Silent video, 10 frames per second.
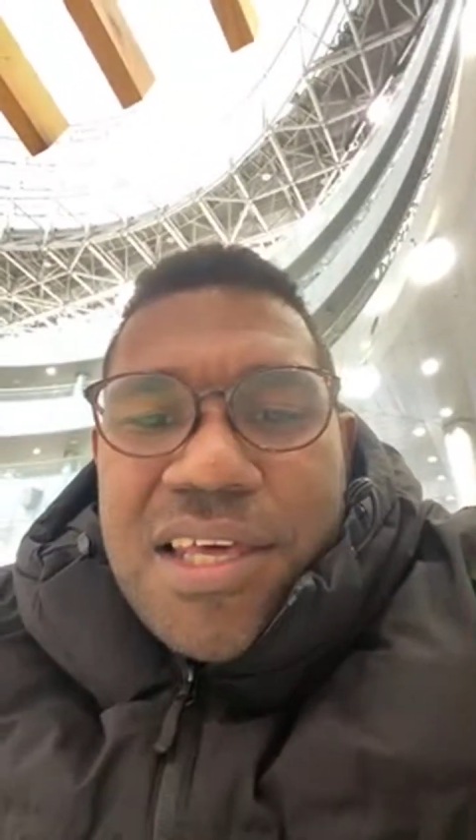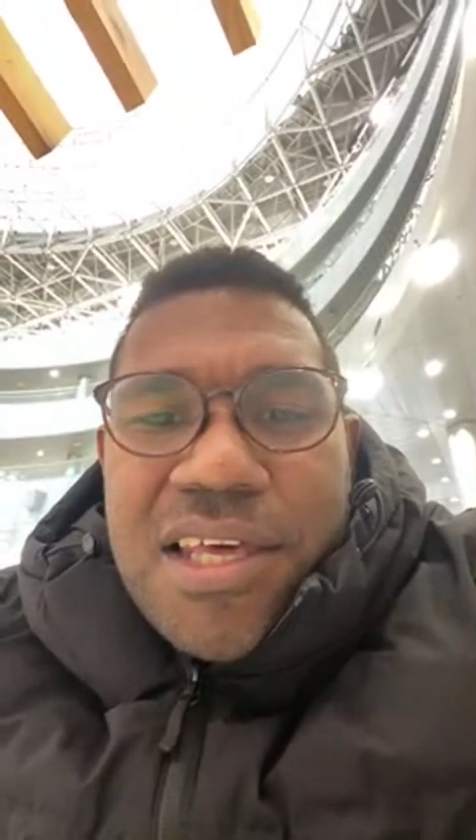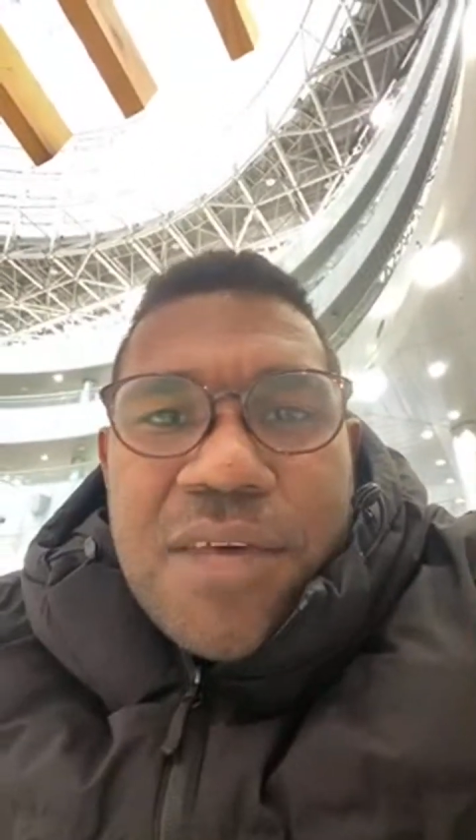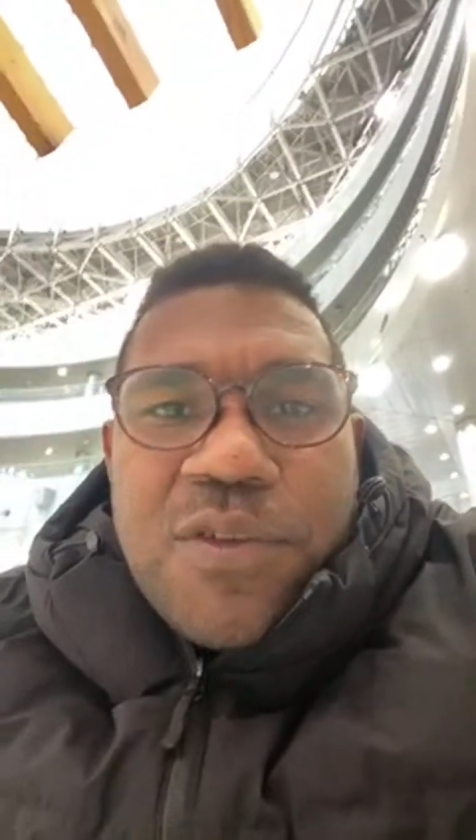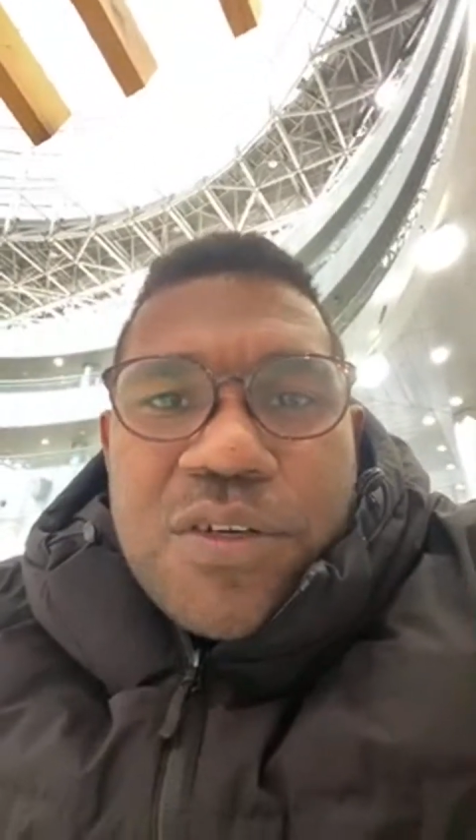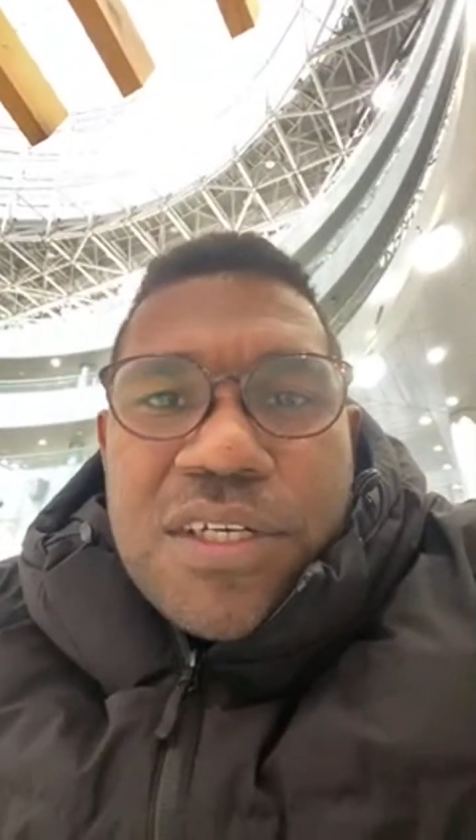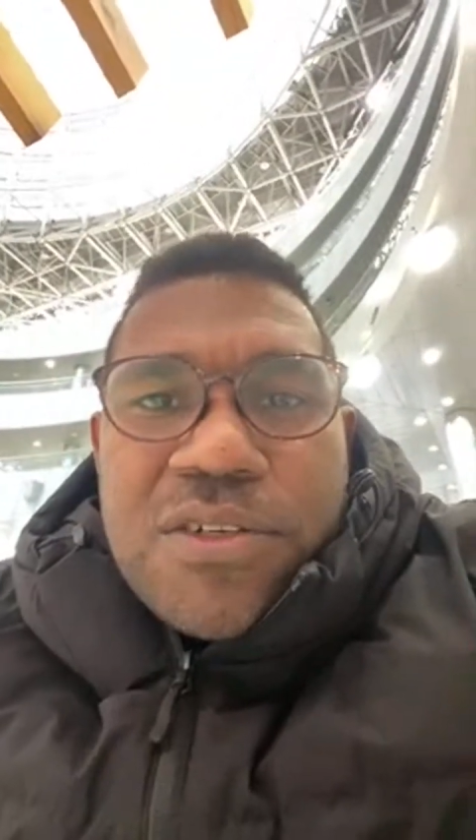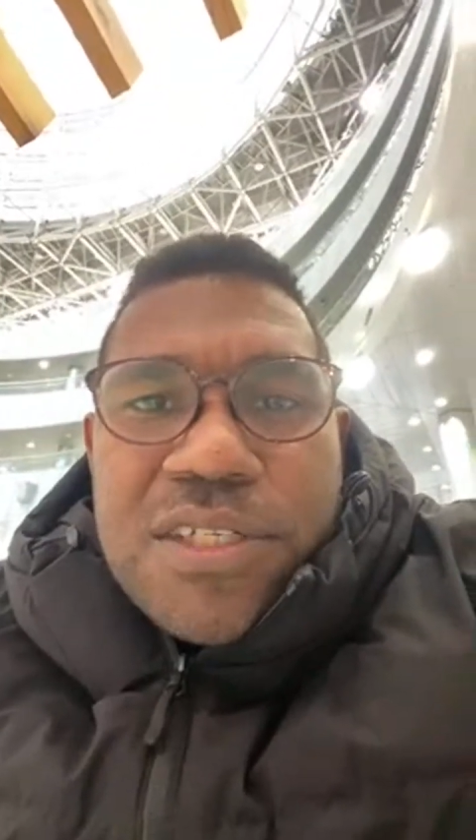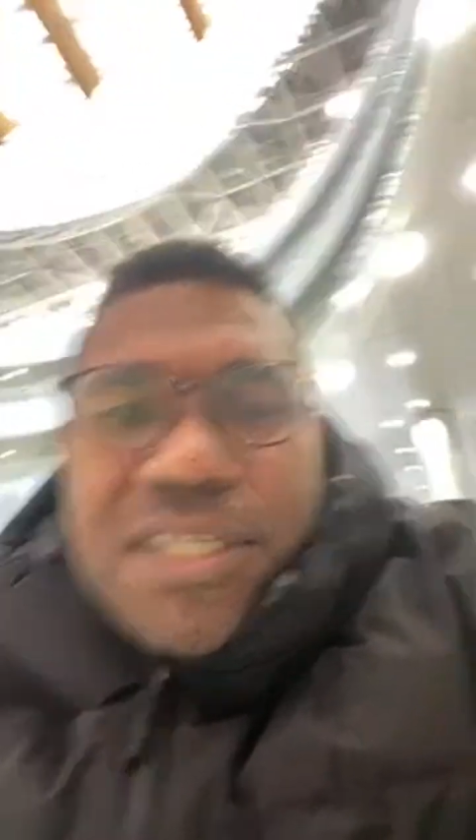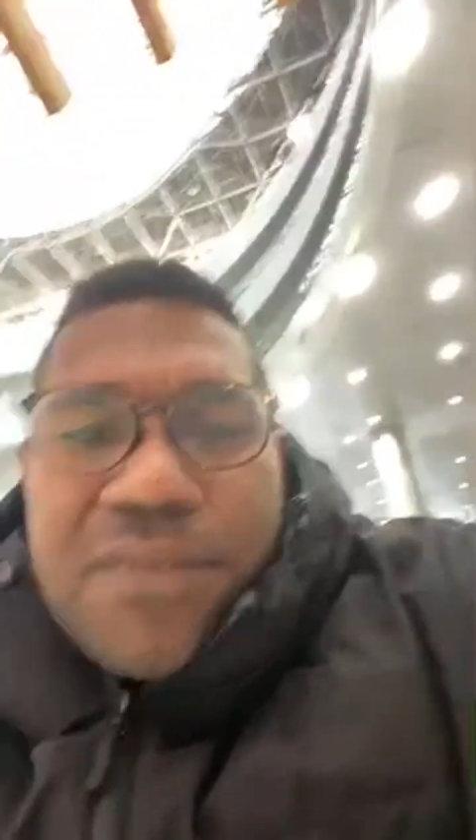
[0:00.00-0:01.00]
if you're
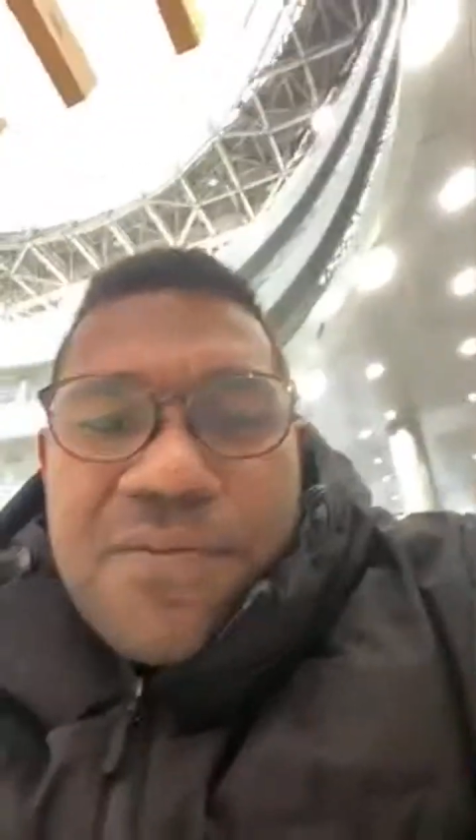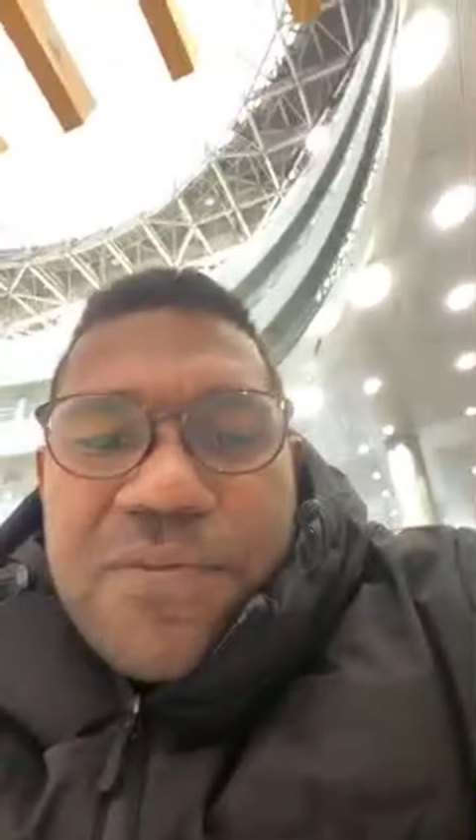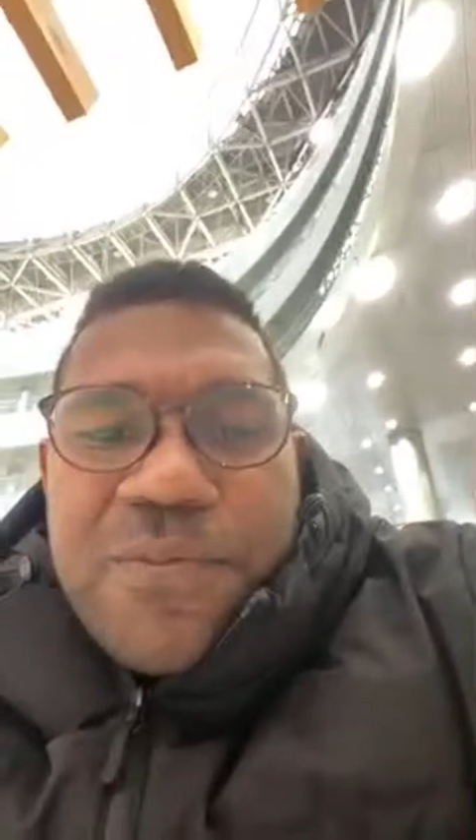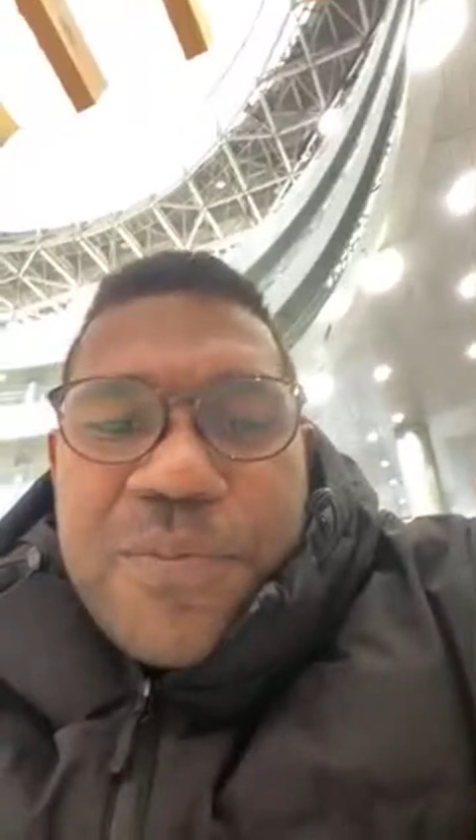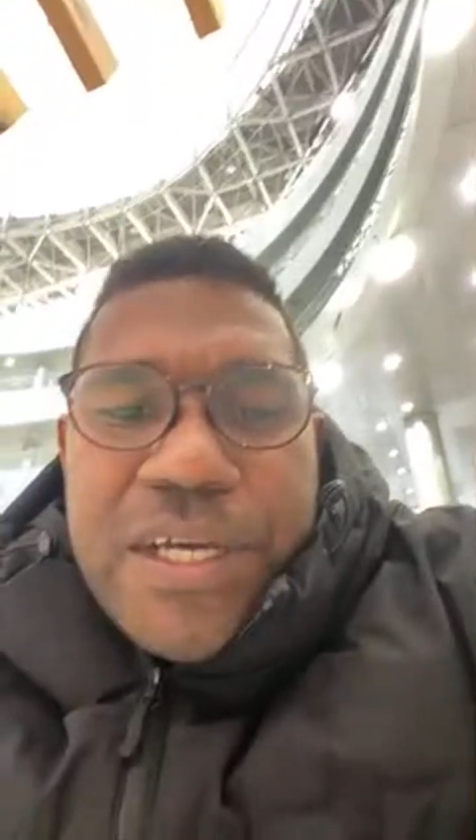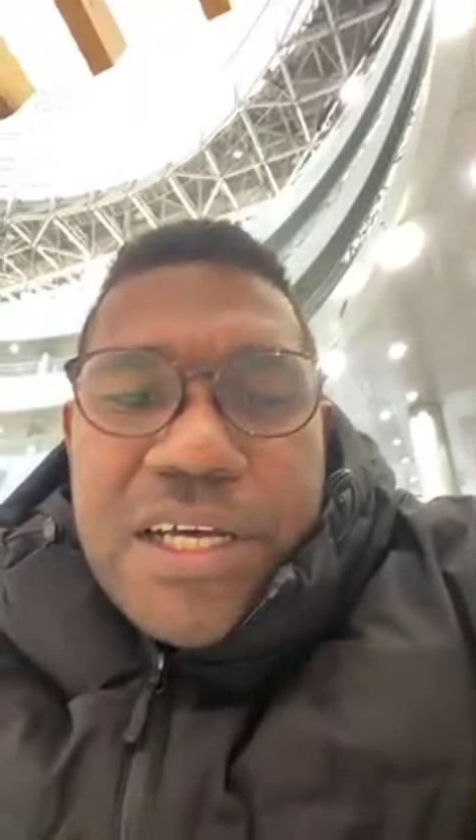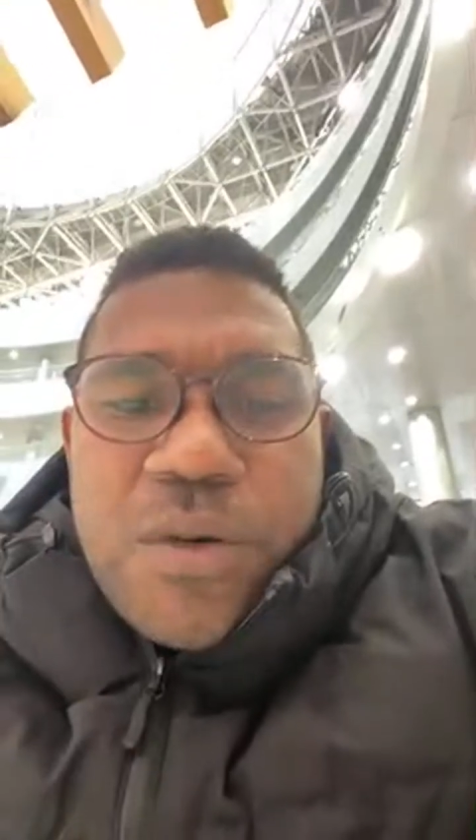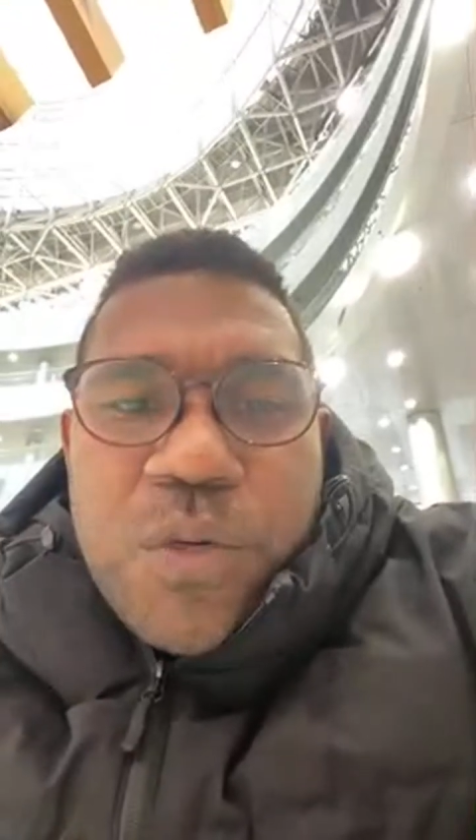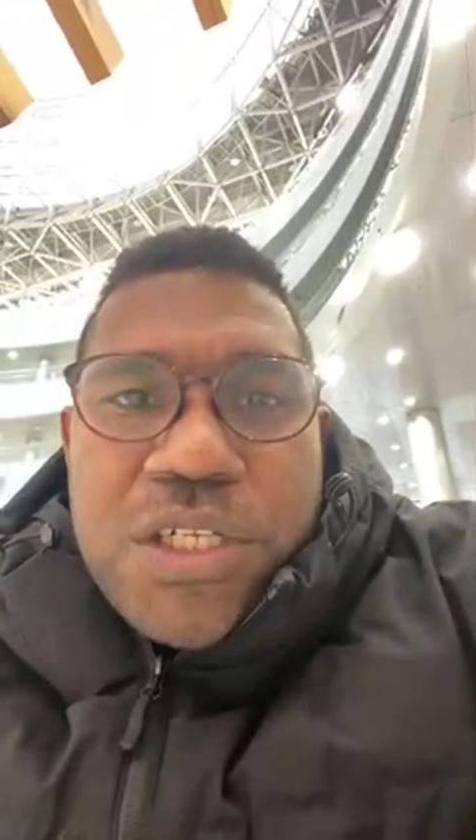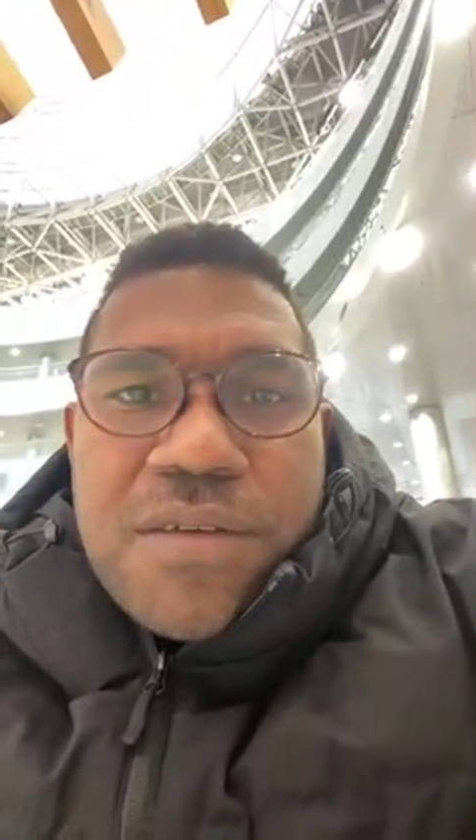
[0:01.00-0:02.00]
interested in
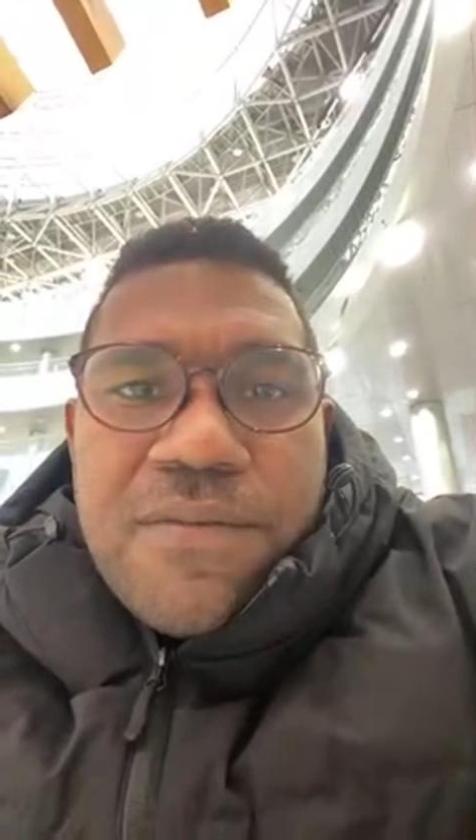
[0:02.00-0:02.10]
watching